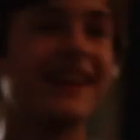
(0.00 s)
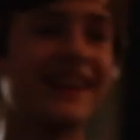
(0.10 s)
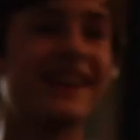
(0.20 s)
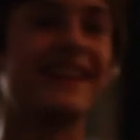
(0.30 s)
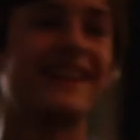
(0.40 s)
is
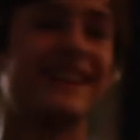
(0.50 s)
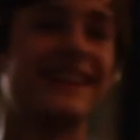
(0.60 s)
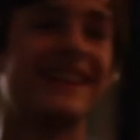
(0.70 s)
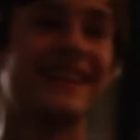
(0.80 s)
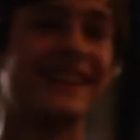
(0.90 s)
very
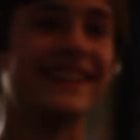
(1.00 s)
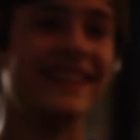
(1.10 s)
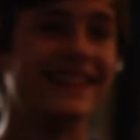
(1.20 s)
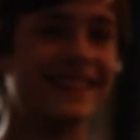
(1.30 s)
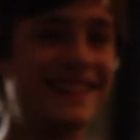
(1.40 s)
important to have
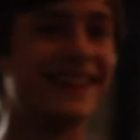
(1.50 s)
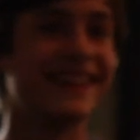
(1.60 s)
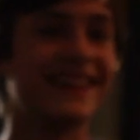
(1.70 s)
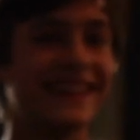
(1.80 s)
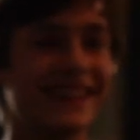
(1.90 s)
this
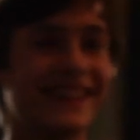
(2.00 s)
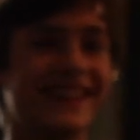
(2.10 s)
clearance. We live